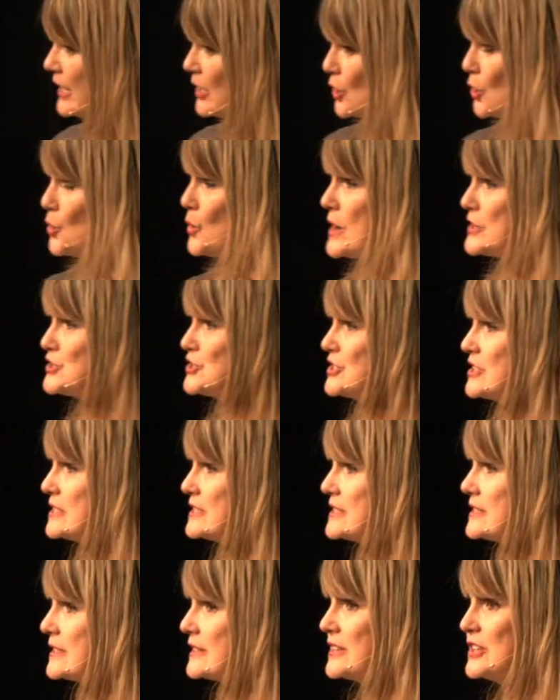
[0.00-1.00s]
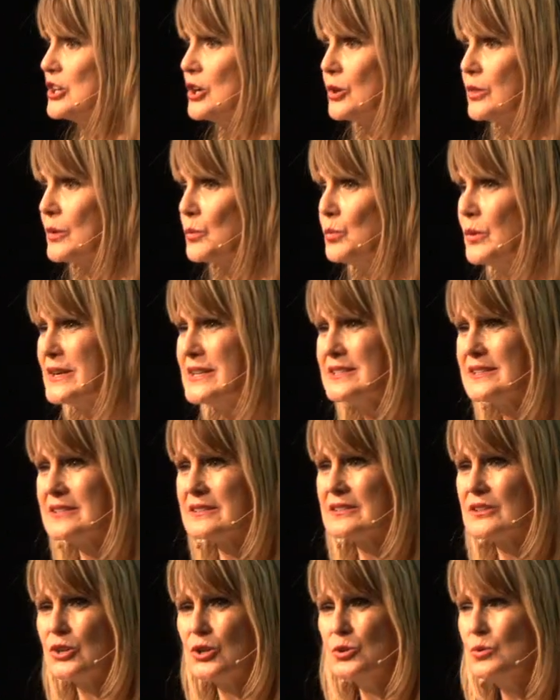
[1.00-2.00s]
of questioned, you know, the what is
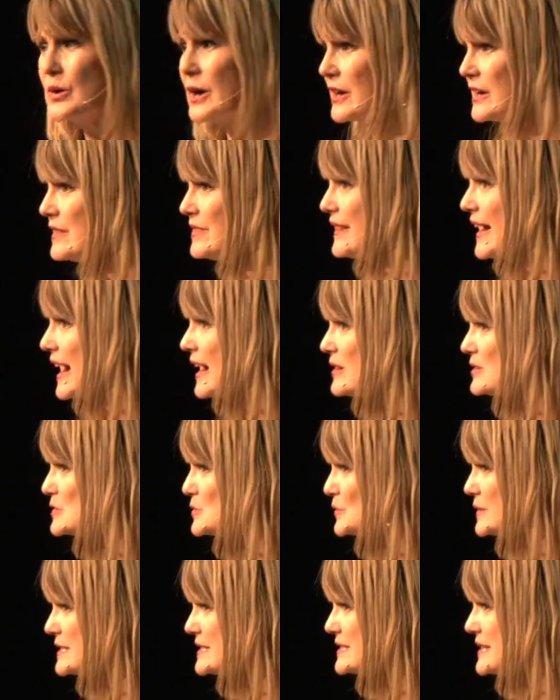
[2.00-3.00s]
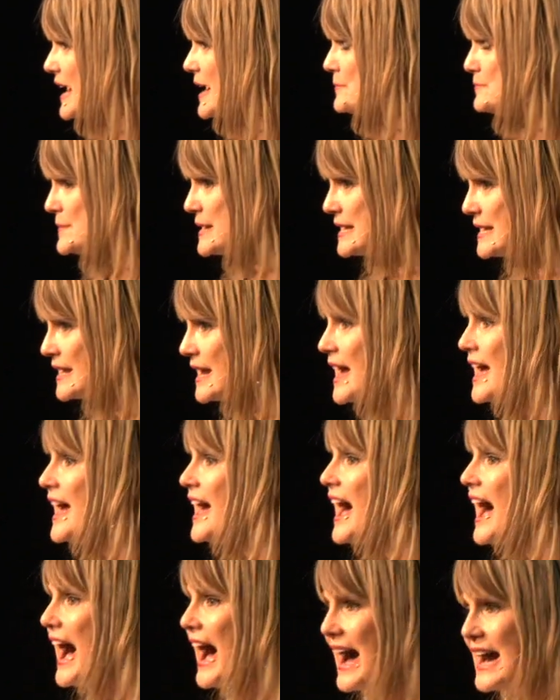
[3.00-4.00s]
who are in the house? What does that mean?
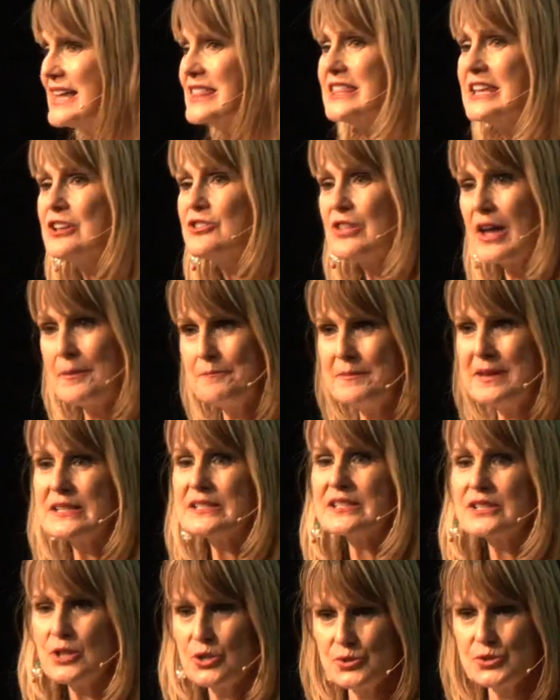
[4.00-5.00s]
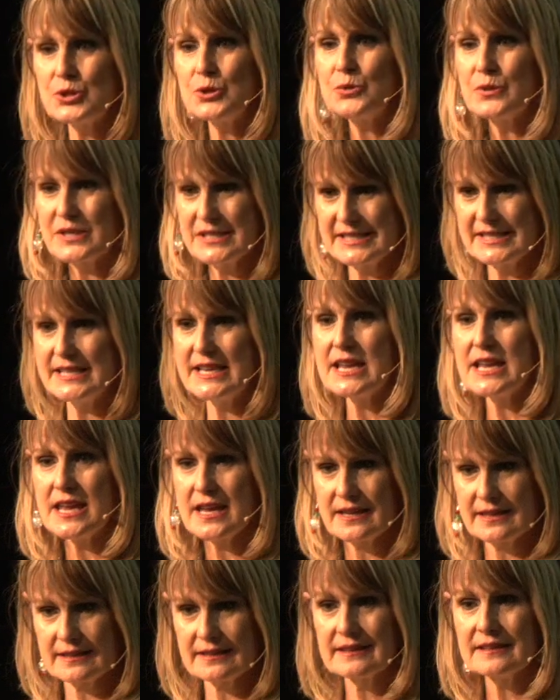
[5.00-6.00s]
I think that means those who are
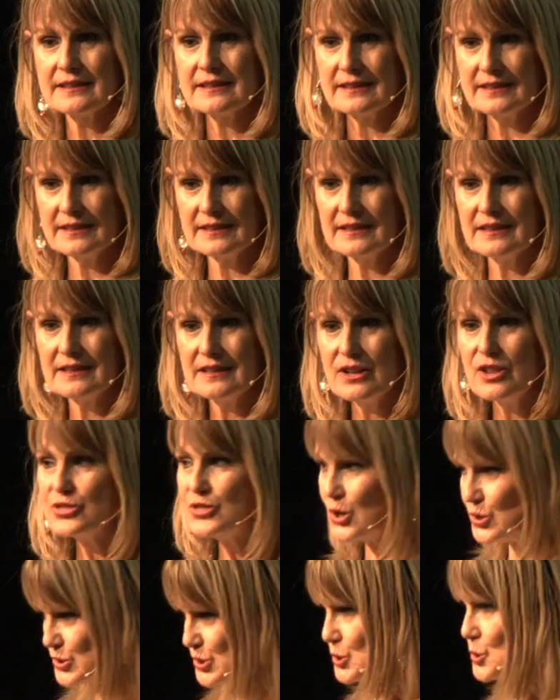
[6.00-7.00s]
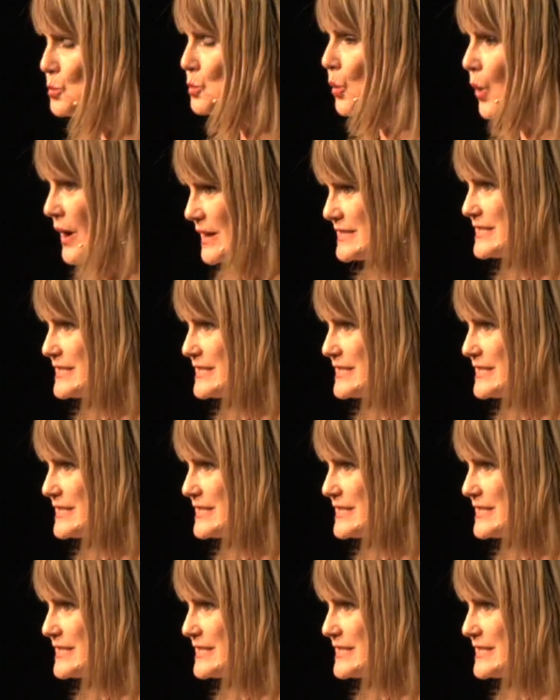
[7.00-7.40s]
seeking, those who want